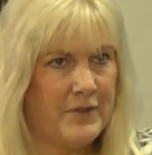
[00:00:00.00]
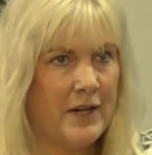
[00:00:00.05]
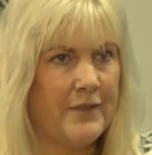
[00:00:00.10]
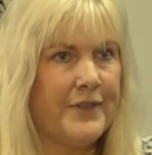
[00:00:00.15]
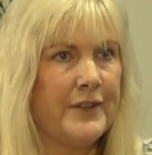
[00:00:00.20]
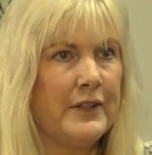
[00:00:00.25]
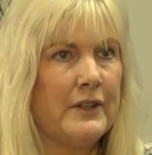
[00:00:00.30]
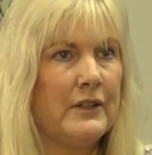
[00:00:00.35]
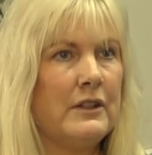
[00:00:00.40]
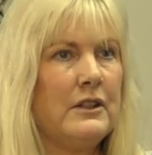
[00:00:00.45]
I
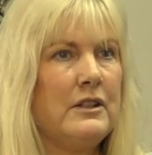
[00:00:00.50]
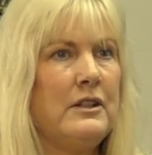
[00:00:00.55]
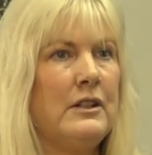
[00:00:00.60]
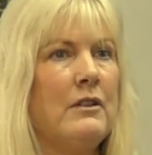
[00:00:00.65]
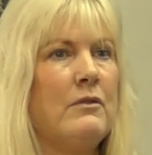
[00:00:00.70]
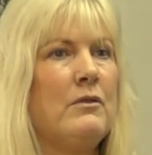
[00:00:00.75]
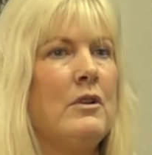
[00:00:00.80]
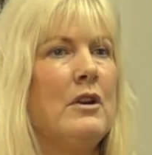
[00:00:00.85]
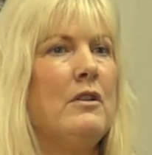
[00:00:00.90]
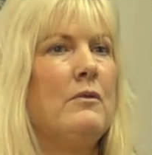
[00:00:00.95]
think, you
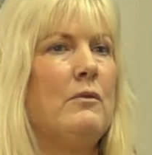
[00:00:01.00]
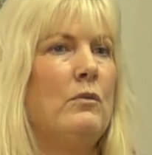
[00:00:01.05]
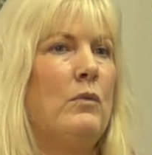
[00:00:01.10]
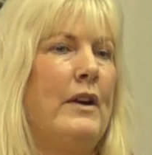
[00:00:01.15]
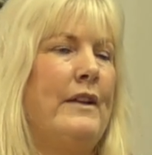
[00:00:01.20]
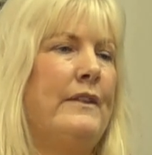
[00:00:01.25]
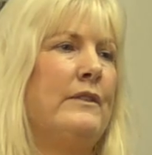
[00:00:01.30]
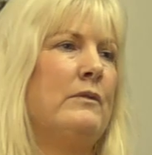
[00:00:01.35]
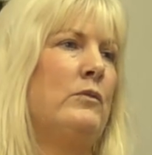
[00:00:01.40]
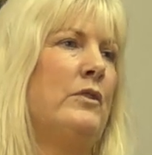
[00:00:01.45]
know,
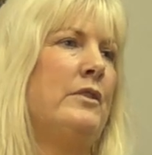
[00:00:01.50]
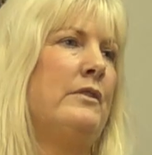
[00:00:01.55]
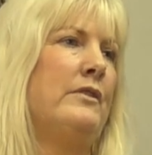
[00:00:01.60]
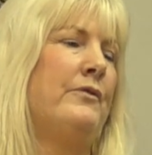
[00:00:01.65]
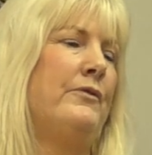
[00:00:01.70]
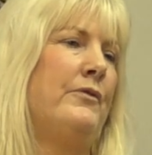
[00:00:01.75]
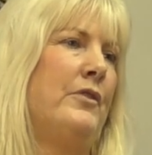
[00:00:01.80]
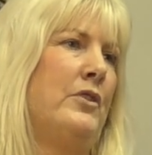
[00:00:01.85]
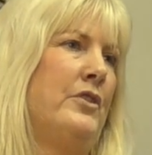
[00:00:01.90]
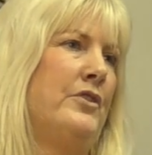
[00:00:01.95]
when one of the
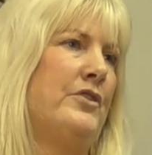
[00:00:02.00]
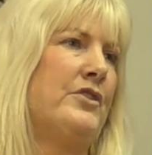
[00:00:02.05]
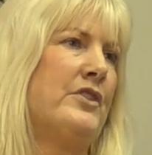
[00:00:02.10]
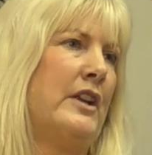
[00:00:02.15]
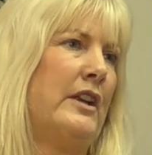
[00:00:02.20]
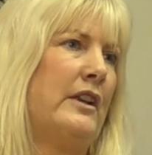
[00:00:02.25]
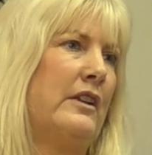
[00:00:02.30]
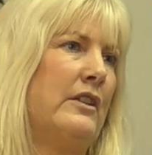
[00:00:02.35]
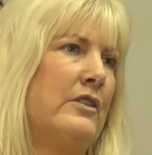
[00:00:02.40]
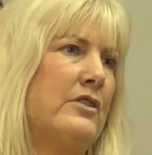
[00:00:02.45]
first
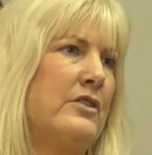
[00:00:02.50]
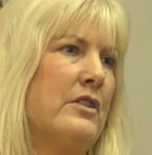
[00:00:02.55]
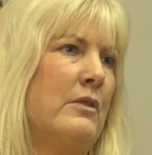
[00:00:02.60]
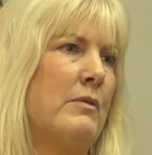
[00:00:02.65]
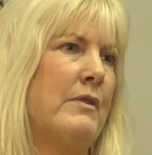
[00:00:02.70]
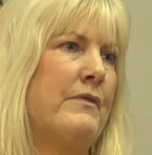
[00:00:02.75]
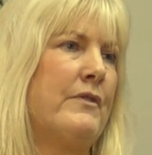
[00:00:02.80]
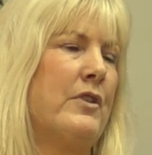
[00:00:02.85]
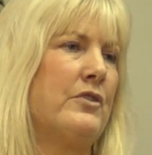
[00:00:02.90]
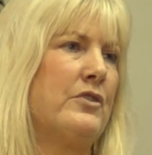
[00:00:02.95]
things that
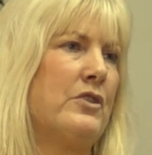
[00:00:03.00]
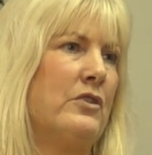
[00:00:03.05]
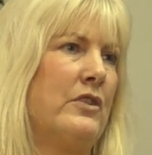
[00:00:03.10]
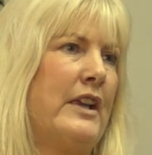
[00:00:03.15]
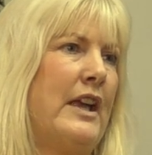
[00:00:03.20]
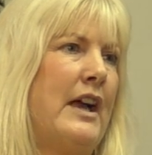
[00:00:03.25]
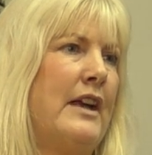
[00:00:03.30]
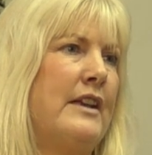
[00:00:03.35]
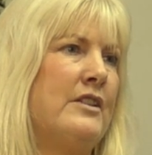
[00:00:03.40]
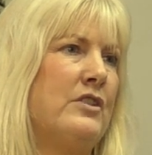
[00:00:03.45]
we've got to
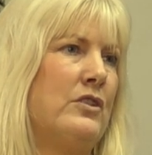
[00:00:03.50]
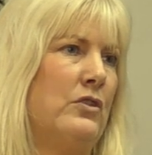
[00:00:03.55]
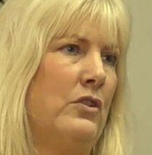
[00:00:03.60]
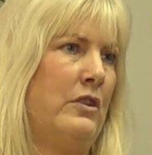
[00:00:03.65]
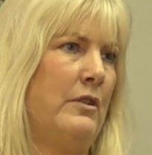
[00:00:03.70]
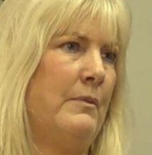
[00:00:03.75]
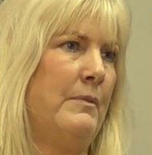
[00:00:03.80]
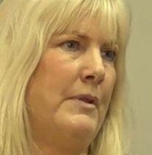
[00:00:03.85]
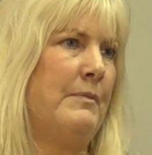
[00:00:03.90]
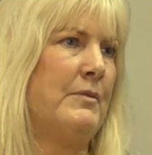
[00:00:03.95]
look at is
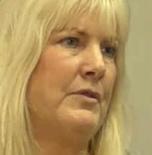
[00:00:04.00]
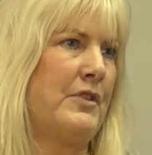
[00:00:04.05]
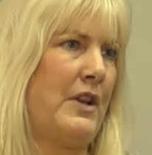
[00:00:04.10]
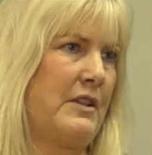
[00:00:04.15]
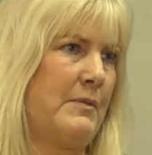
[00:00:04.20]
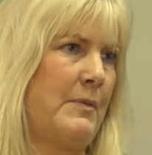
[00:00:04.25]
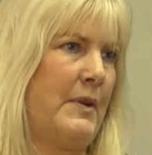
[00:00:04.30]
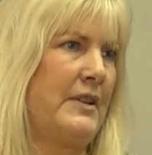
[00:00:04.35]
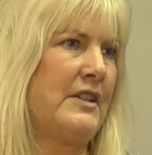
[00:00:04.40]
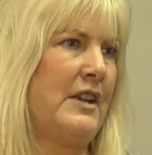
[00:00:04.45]
look at people's
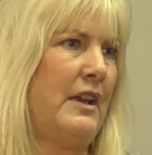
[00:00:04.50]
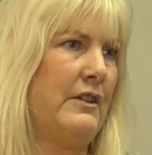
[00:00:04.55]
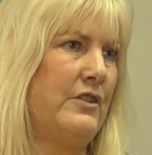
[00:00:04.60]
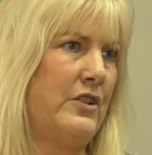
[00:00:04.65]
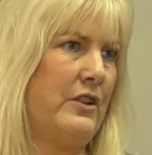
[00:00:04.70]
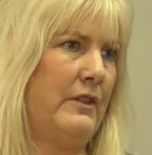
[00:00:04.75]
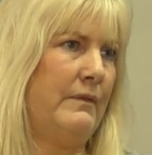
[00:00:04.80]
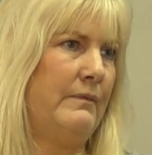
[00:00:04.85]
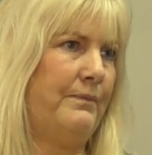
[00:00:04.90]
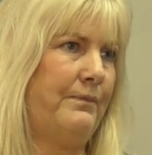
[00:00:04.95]

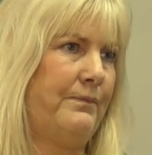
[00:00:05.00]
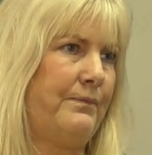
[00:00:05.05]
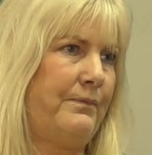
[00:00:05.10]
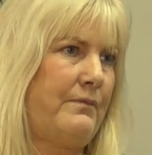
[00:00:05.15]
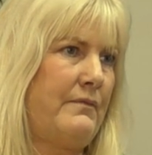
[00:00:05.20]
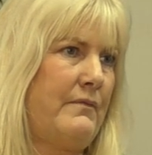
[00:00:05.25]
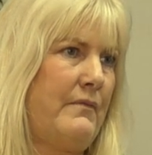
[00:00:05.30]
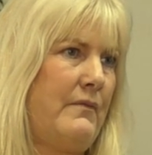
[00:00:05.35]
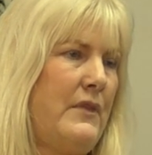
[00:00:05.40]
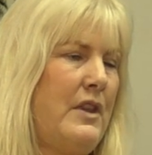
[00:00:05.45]
expectation.
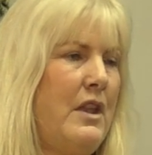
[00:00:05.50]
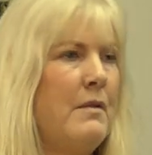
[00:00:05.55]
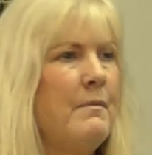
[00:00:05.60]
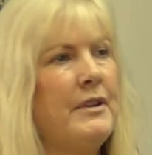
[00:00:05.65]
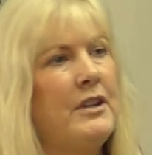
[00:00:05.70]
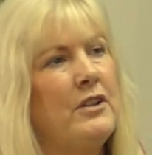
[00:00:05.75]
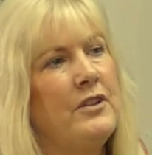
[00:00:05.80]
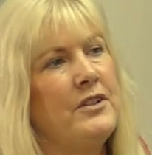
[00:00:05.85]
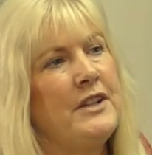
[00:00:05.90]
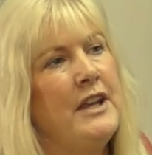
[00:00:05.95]

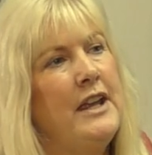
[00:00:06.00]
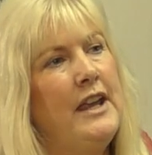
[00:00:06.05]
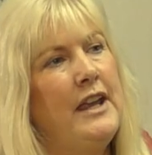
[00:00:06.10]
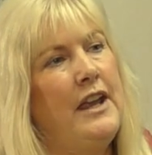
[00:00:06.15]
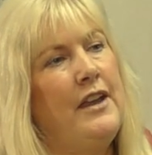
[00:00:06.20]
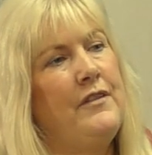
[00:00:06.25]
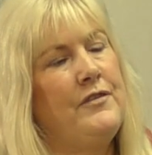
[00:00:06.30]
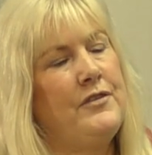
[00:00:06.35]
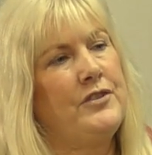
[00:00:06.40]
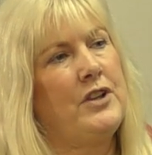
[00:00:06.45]
Because
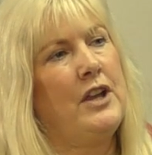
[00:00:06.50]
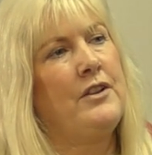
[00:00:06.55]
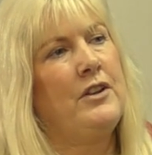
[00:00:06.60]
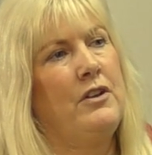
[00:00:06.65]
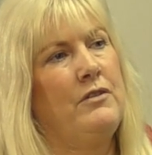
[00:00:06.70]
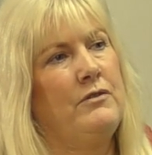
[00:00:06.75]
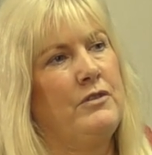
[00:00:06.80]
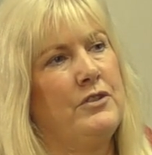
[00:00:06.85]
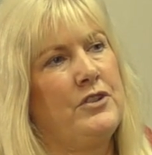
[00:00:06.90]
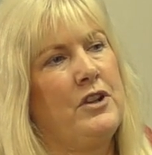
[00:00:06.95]
if an
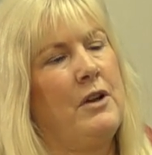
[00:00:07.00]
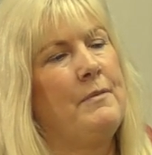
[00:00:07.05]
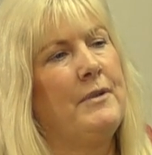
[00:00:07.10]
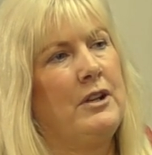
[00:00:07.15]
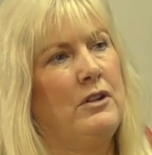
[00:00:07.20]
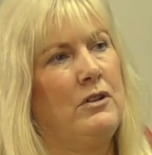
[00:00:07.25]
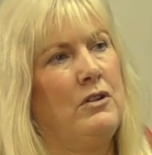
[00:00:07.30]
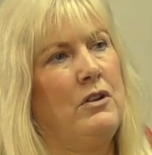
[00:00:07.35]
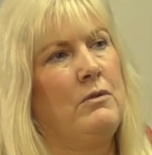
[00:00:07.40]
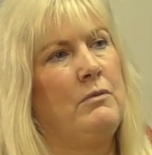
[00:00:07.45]
owner's coming
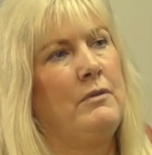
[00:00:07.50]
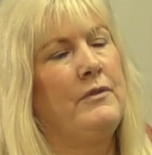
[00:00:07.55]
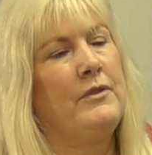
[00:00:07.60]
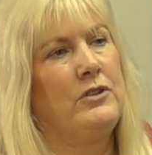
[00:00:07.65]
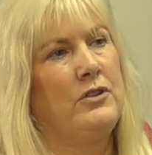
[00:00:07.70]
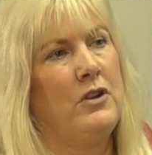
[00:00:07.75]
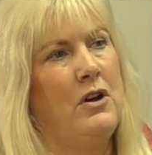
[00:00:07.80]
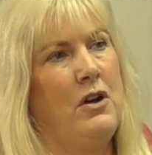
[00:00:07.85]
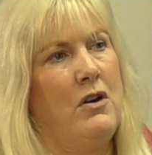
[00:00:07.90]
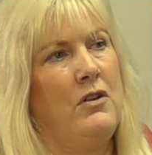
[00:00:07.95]
along with a
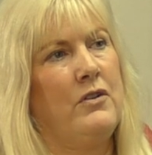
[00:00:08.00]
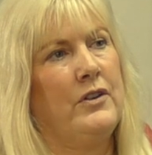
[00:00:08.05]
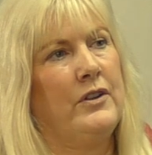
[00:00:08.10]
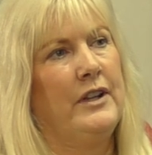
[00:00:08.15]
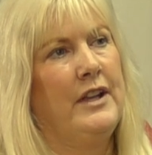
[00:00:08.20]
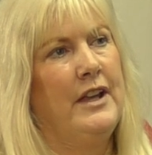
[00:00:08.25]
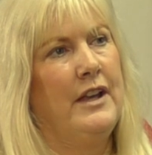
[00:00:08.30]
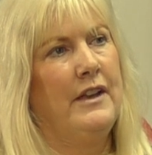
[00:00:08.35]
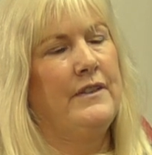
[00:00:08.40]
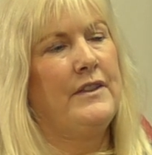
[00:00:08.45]
dog
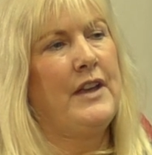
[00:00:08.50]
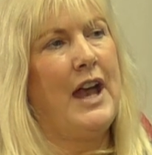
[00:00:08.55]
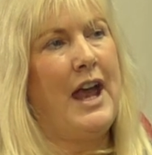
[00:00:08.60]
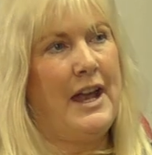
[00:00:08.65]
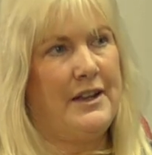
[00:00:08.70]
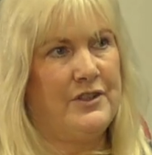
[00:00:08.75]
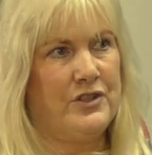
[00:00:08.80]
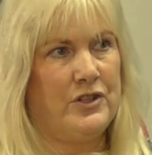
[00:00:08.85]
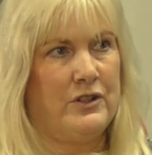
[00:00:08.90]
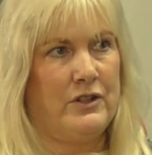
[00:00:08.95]
that
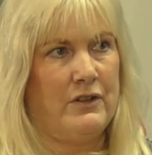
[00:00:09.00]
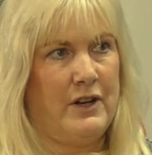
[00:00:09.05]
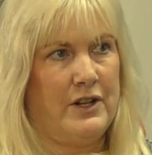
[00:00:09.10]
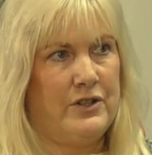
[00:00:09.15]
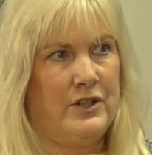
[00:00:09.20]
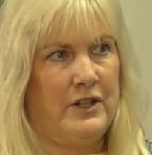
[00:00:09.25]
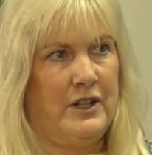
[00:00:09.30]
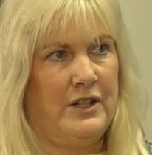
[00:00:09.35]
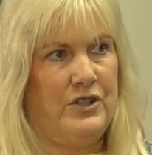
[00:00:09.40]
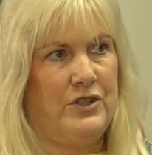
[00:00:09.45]
has an
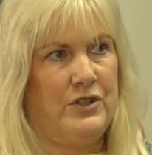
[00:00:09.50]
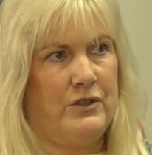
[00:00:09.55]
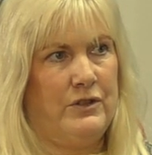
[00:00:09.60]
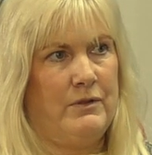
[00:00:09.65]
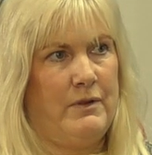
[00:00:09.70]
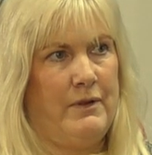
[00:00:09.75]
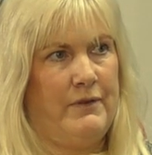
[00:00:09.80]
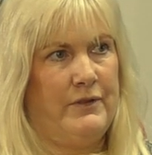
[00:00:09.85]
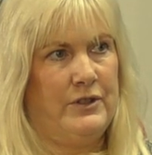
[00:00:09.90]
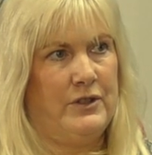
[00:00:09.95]
aggression issue
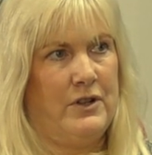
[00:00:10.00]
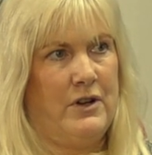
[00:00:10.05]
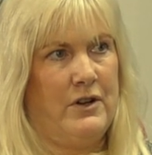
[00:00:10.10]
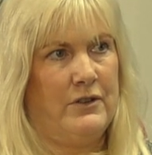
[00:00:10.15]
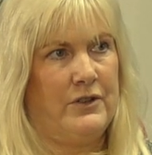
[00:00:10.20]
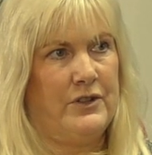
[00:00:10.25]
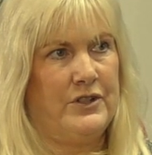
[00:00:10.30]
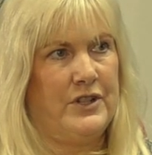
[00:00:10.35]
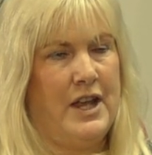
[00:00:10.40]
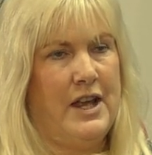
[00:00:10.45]
to other
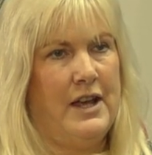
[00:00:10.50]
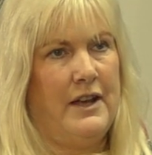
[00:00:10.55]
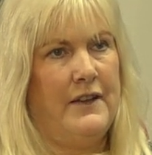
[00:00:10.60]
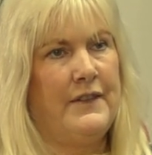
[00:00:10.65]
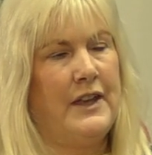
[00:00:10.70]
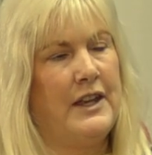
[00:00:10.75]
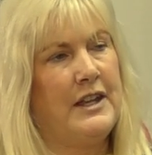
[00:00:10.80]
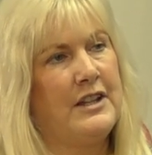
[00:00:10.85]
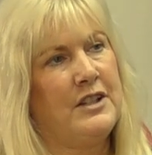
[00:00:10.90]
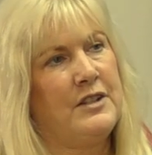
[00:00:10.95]
dogs, and
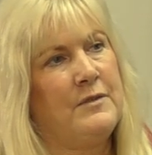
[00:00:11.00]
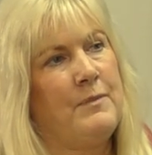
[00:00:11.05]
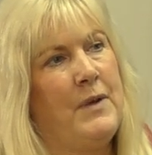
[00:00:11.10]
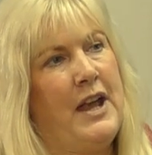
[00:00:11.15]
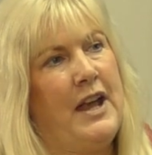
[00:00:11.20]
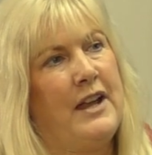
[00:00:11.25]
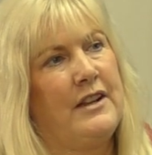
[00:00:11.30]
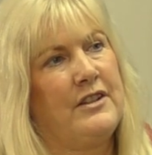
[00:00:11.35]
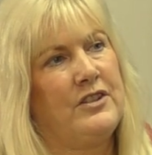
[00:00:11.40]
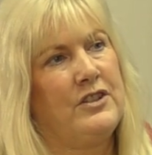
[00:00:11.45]
they
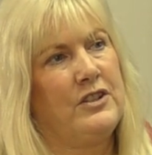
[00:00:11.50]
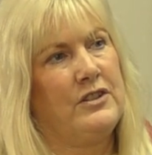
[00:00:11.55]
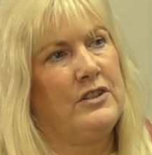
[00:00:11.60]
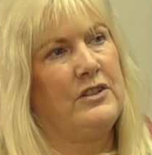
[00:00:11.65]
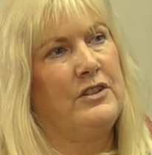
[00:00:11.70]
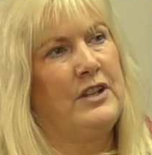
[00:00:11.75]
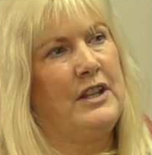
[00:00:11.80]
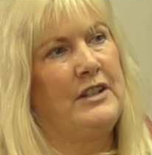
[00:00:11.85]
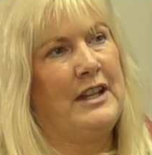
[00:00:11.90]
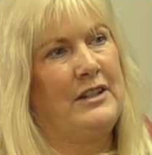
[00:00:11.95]
expect
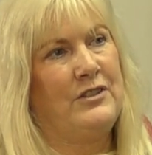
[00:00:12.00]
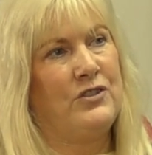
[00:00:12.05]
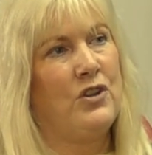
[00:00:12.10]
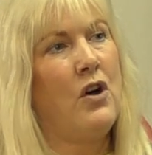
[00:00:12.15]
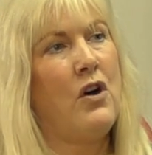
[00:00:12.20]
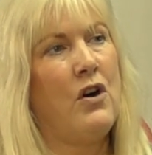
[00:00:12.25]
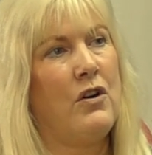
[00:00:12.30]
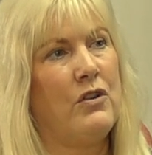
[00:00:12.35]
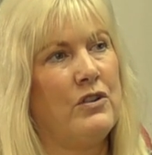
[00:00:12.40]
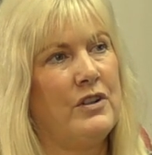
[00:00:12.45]
that their
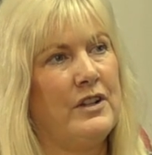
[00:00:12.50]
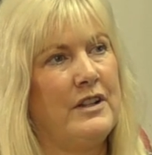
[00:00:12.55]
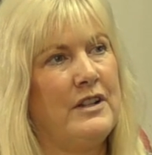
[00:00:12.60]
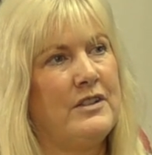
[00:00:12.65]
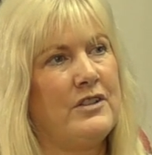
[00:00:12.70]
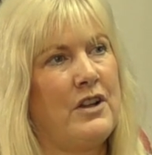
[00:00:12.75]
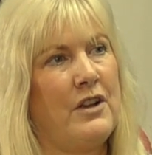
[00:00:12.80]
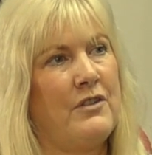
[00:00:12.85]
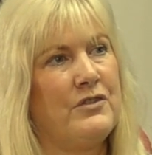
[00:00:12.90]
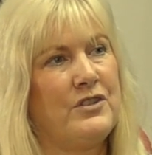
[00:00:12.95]
dog
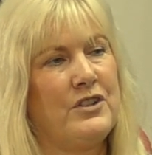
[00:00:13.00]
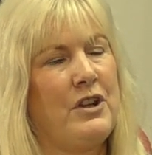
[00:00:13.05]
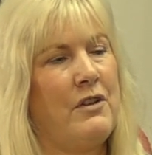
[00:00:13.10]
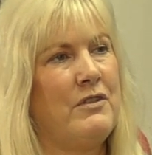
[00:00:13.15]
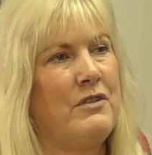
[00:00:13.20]
is going to go